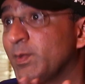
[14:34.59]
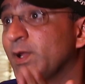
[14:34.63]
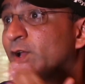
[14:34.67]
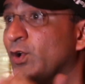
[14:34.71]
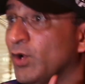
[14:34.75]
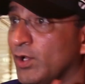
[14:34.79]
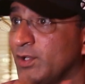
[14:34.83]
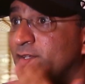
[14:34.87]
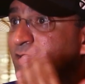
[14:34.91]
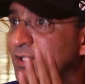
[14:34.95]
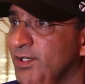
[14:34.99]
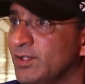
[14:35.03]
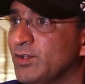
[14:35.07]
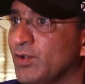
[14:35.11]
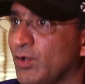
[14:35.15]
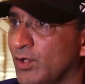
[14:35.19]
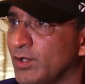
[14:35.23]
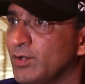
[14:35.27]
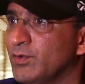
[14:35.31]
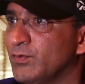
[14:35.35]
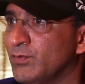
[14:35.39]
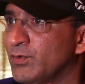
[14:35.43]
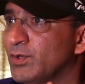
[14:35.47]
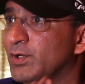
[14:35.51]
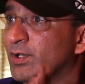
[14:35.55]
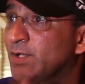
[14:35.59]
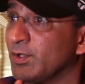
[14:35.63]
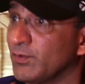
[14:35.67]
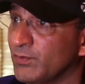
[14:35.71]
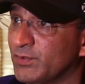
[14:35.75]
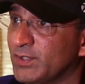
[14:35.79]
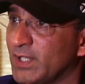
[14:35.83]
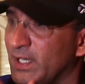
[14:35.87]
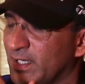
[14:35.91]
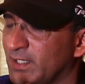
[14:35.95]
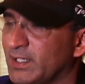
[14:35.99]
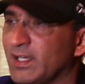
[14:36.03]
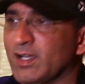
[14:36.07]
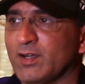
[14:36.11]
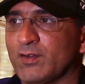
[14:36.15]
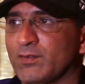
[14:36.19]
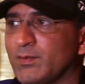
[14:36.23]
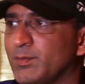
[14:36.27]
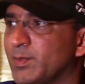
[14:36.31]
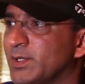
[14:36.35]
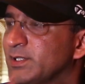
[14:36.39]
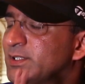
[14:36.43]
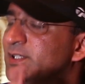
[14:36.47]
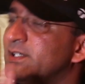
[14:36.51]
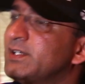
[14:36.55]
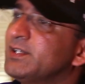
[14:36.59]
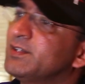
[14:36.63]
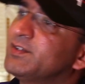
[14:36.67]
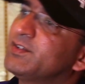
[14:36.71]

because it is Hollywood gives that kind of a budget,